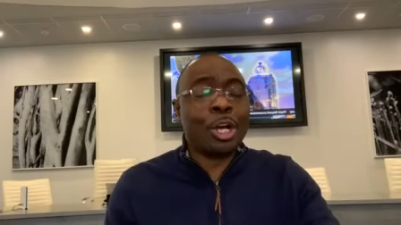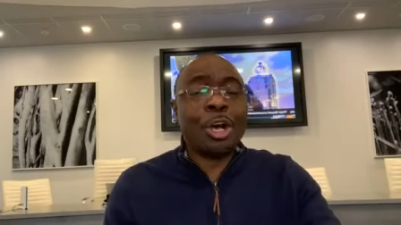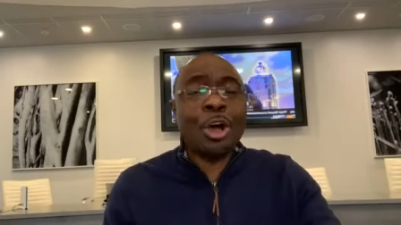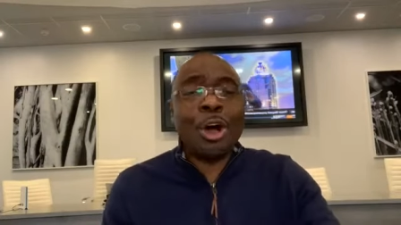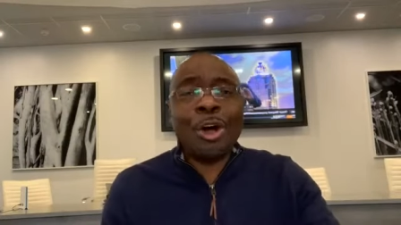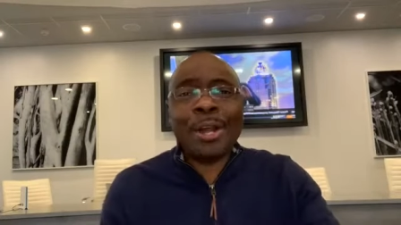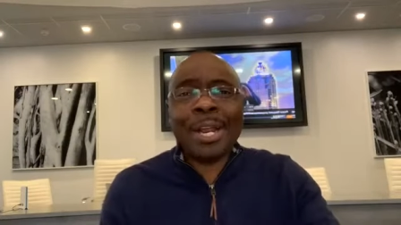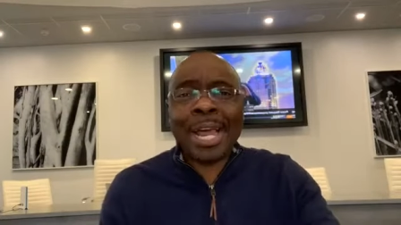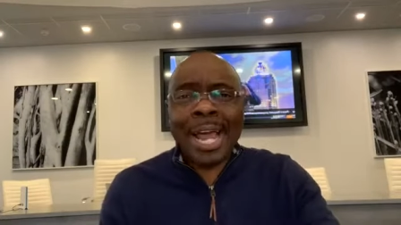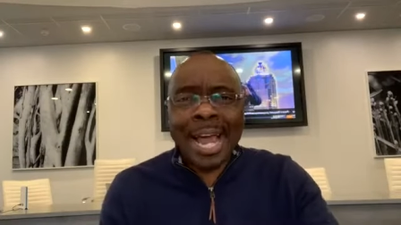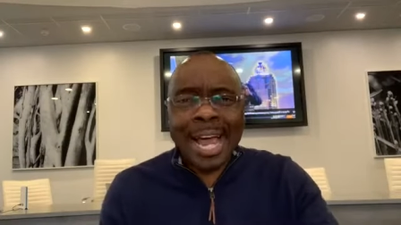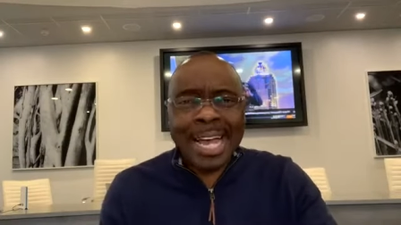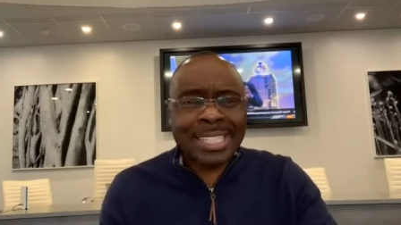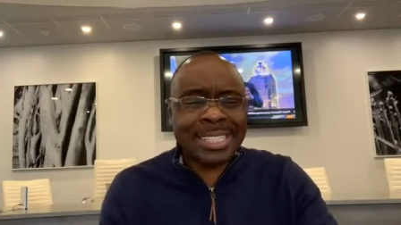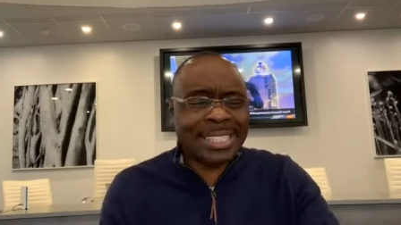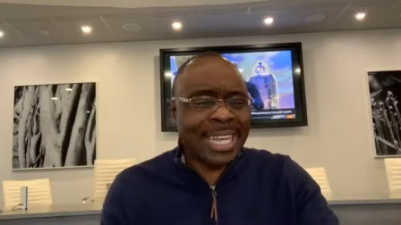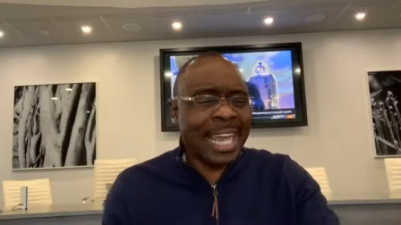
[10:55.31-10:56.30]
God
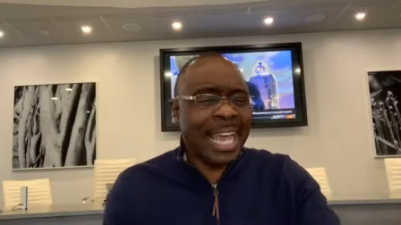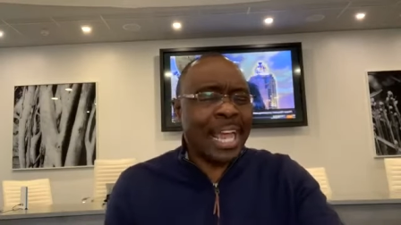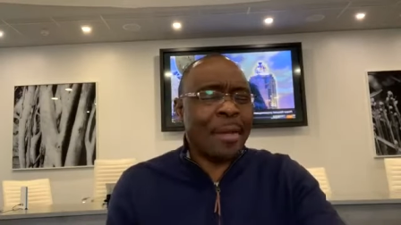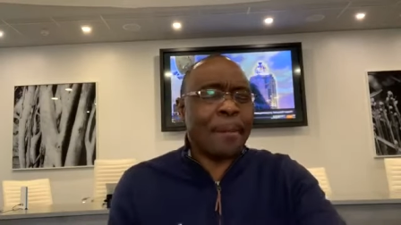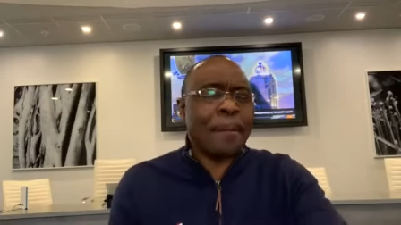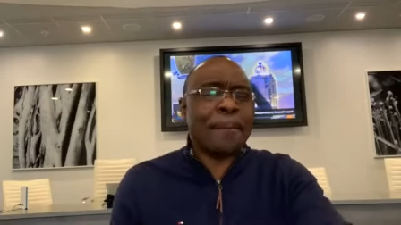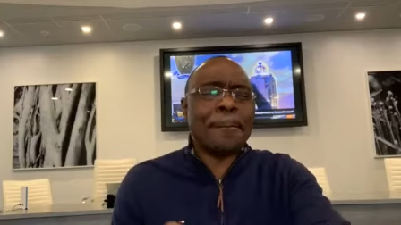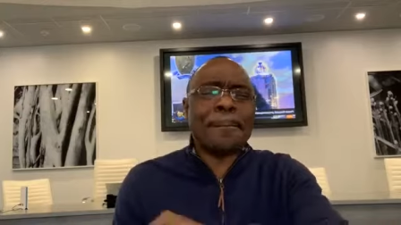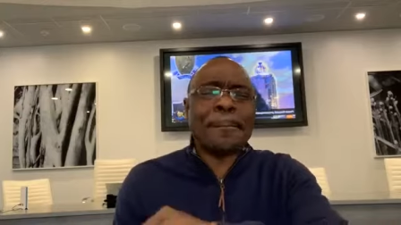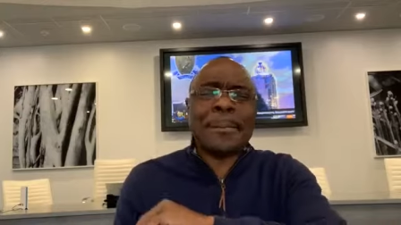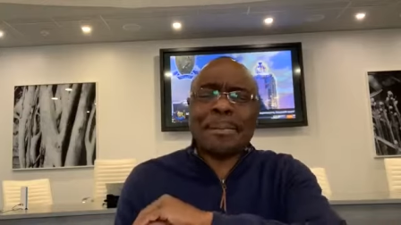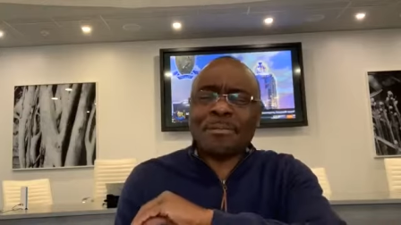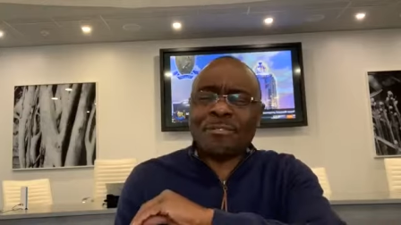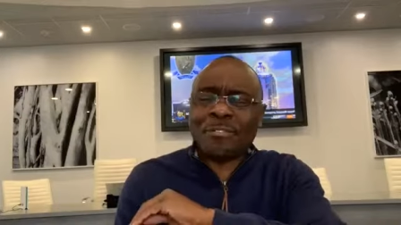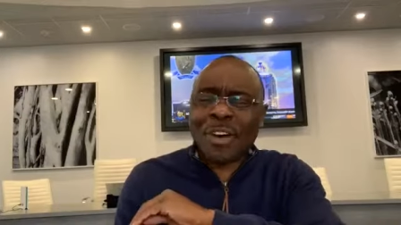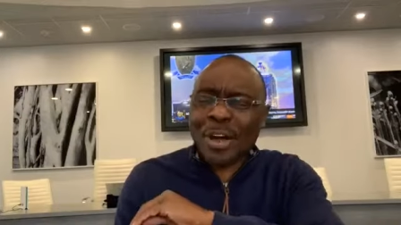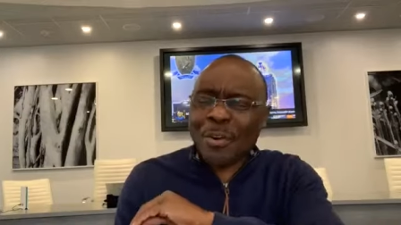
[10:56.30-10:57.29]
has a
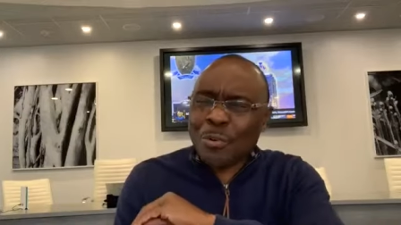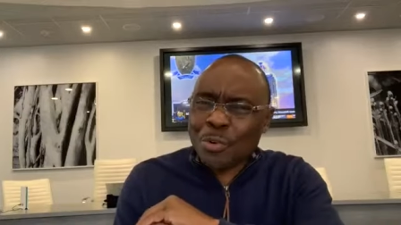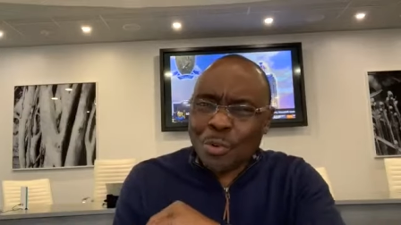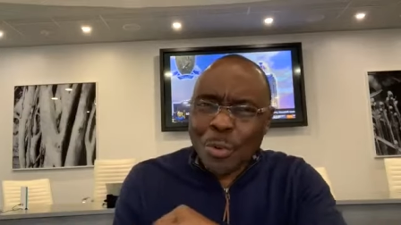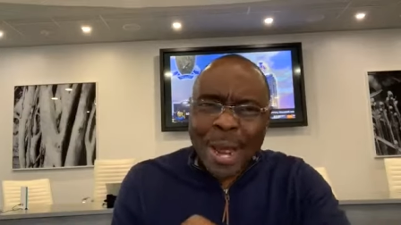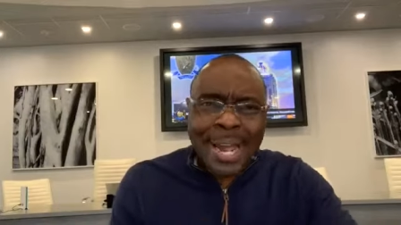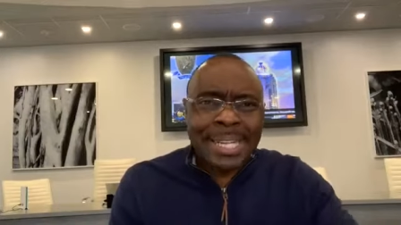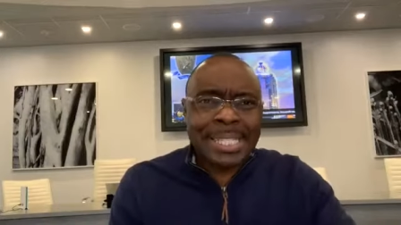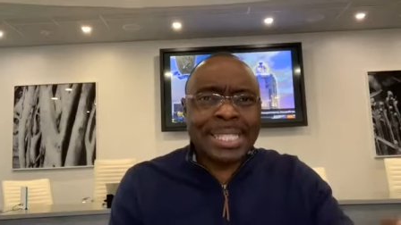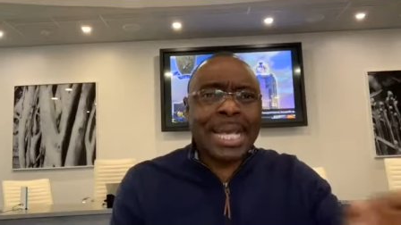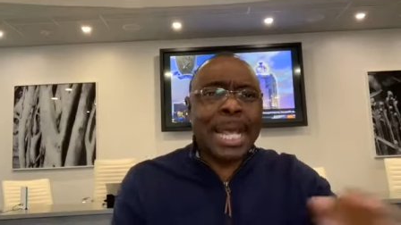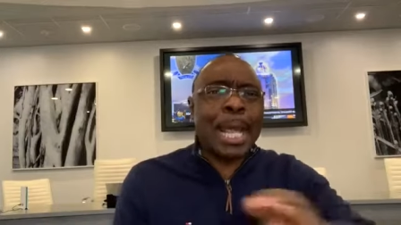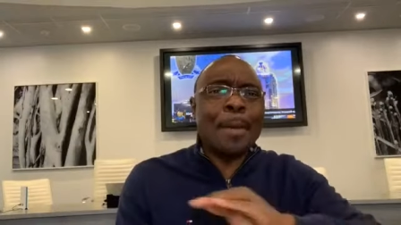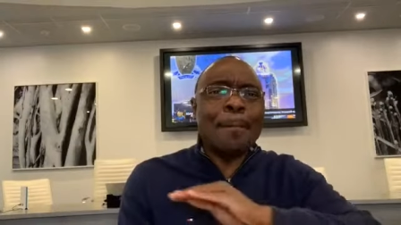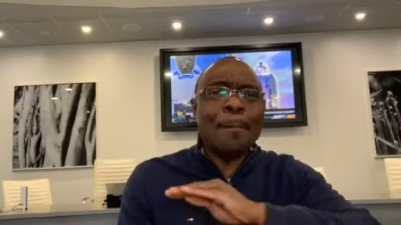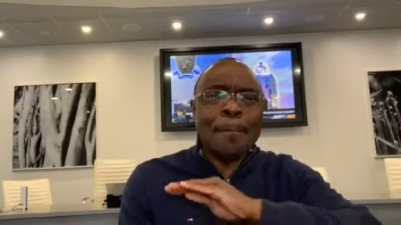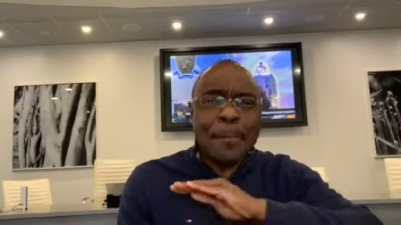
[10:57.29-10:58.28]

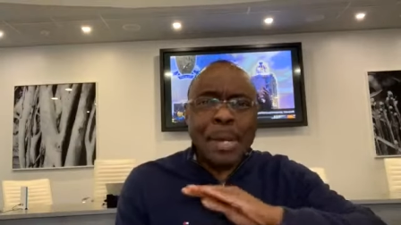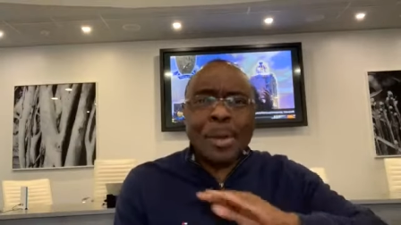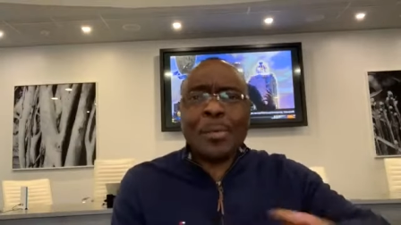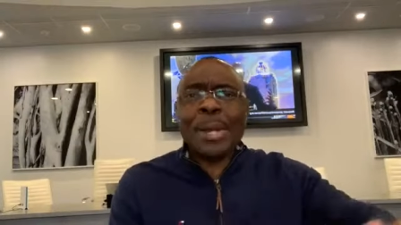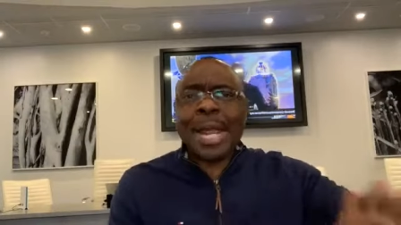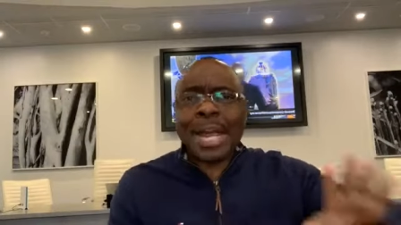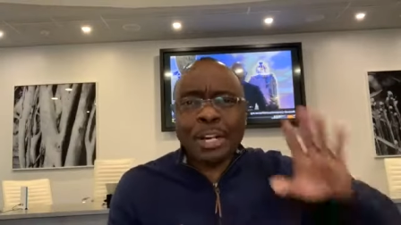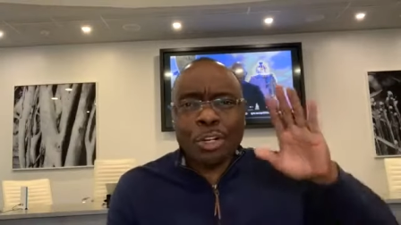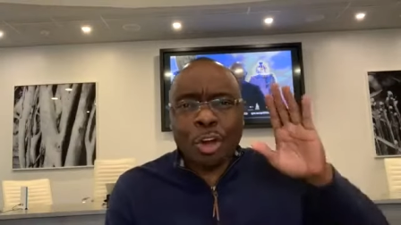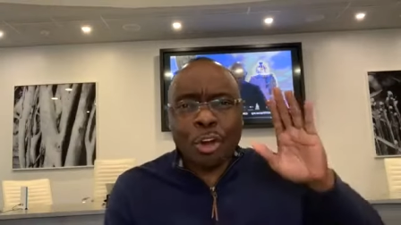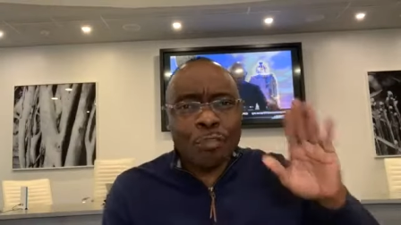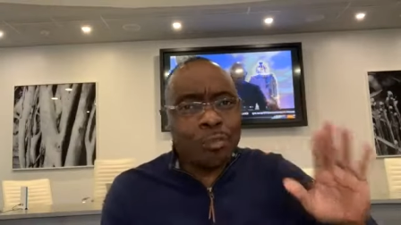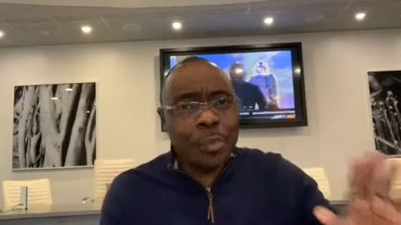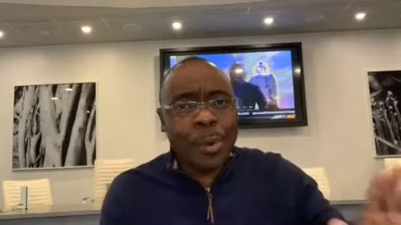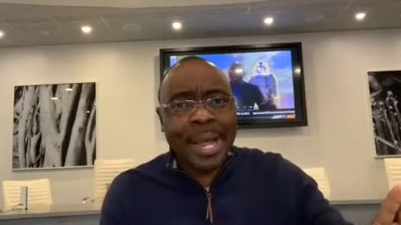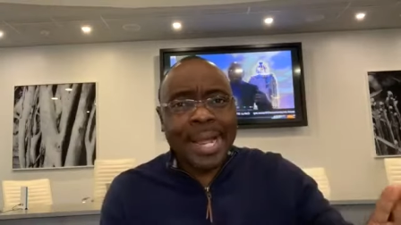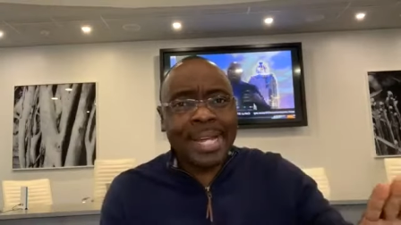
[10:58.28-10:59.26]
variety, a myriad
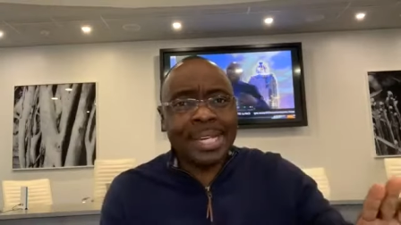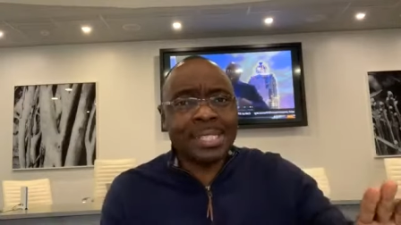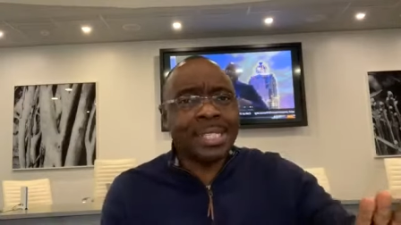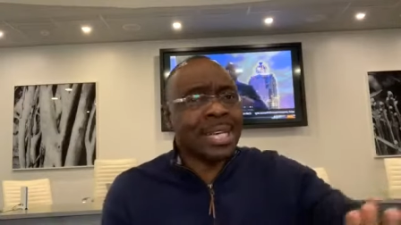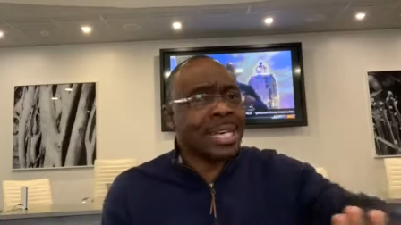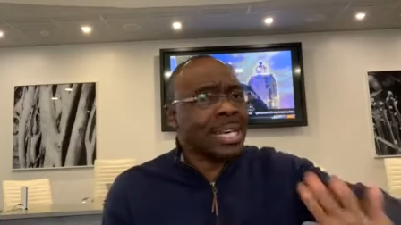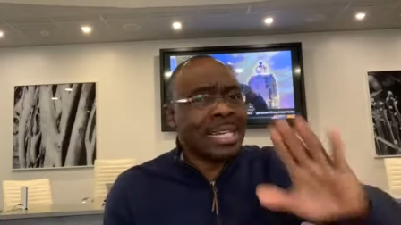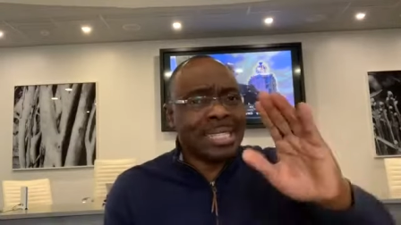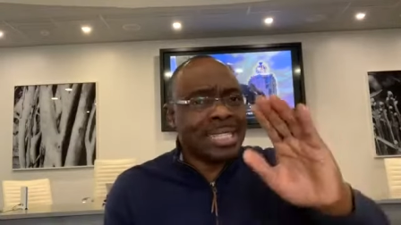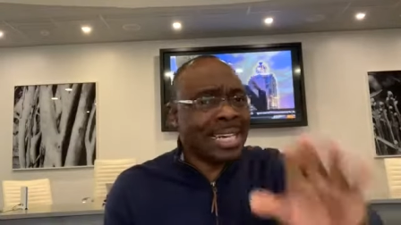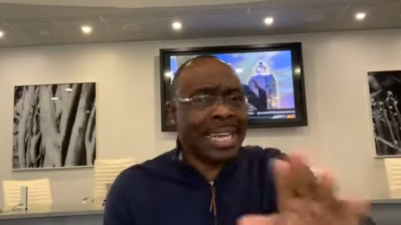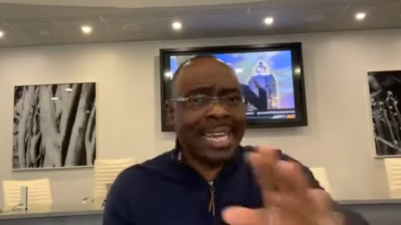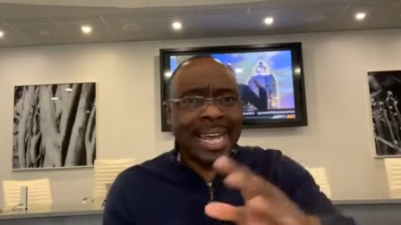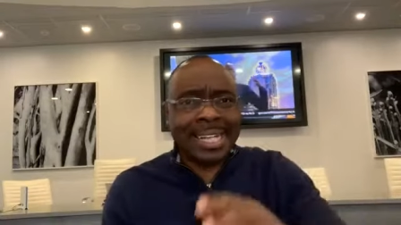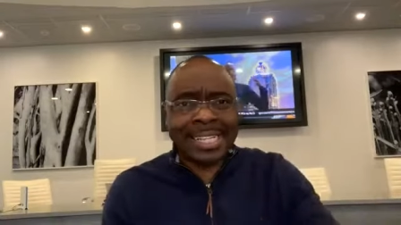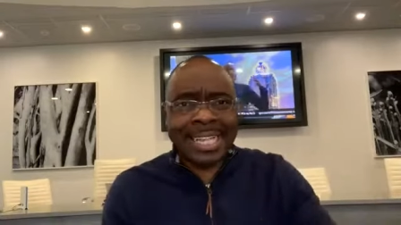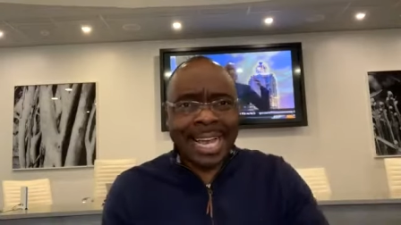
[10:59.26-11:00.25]
of ways to
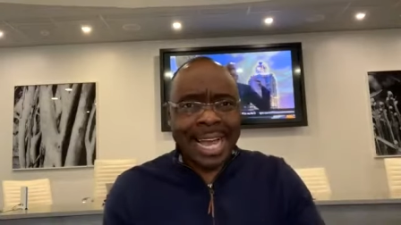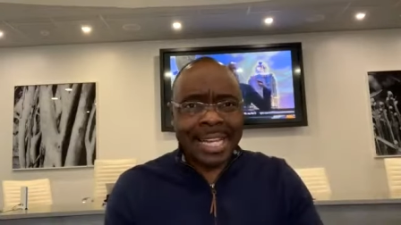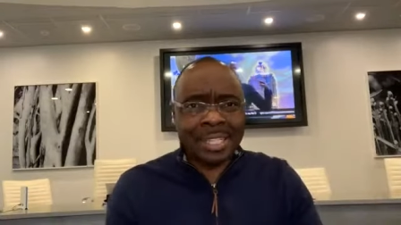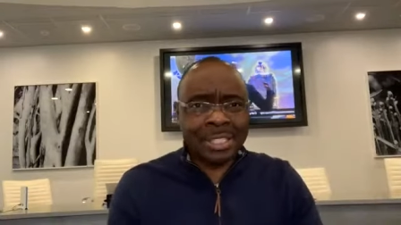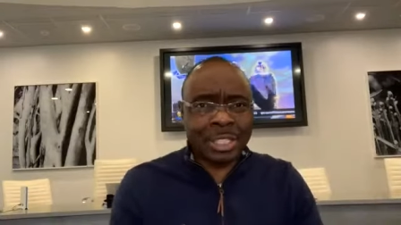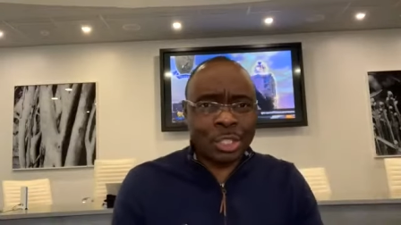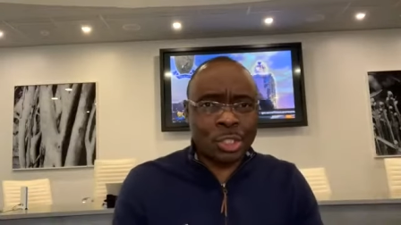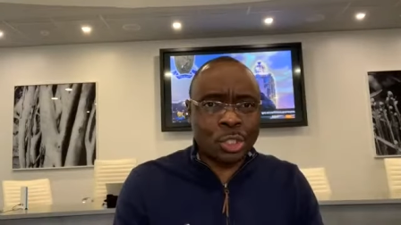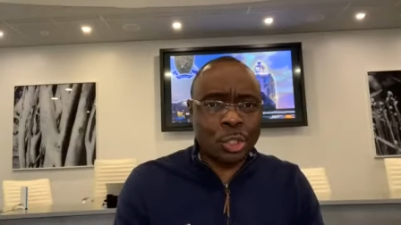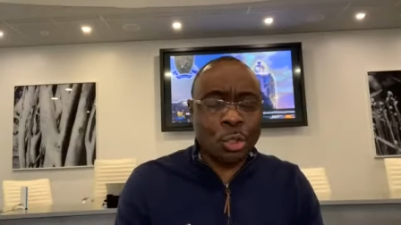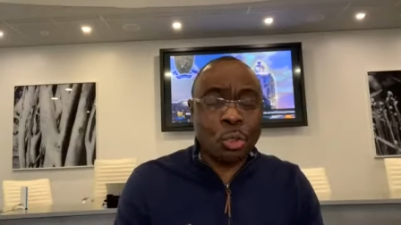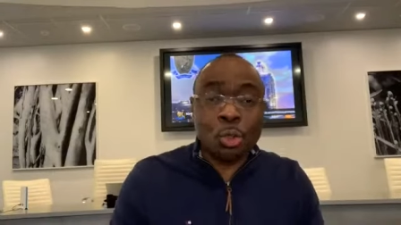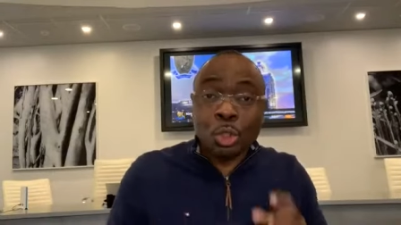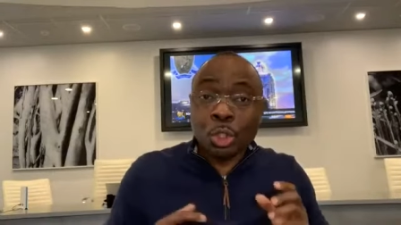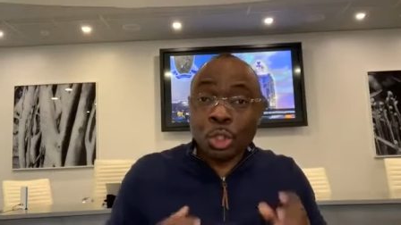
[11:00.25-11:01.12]
get the answer to you.